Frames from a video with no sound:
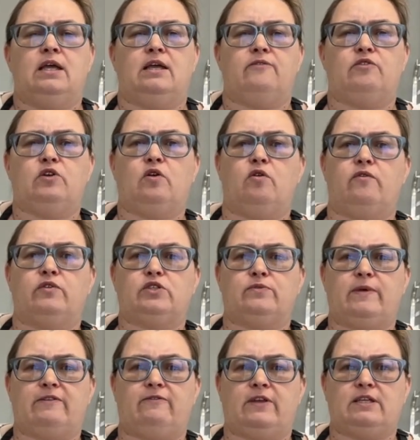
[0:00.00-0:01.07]
If you go over to
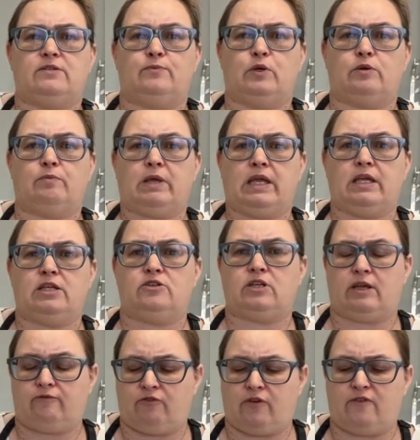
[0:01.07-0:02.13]
my Facebook page
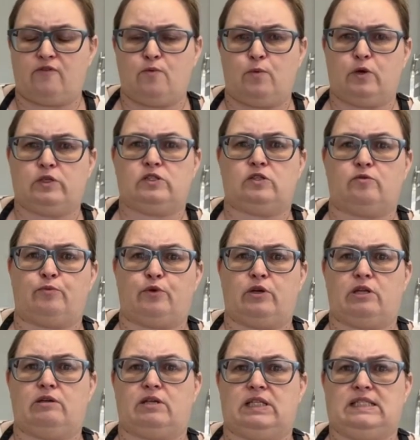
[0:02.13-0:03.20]
at Forever Bored Soapery,
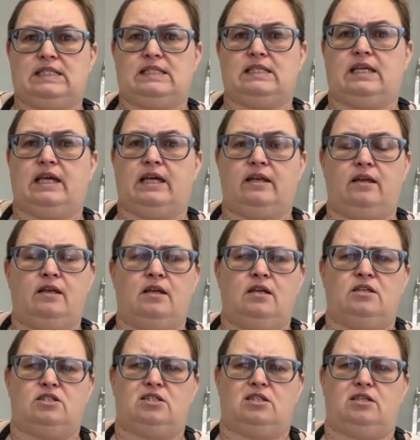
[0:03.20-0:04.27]
you can see it.
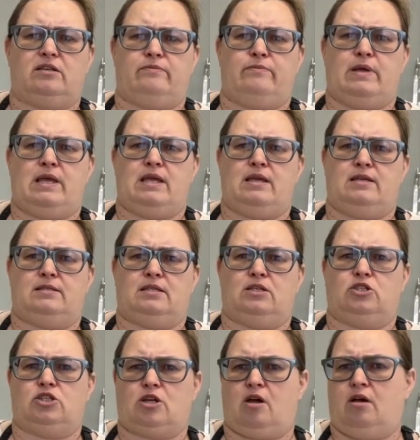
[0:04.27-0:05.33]
She did an amazing
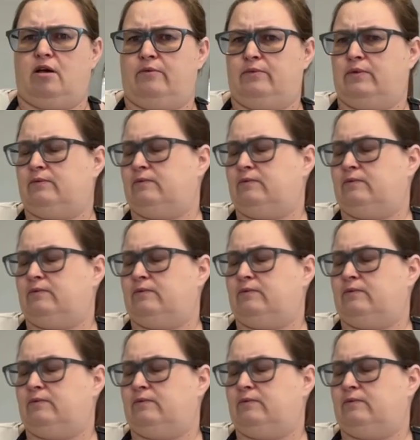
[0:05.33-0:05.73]
job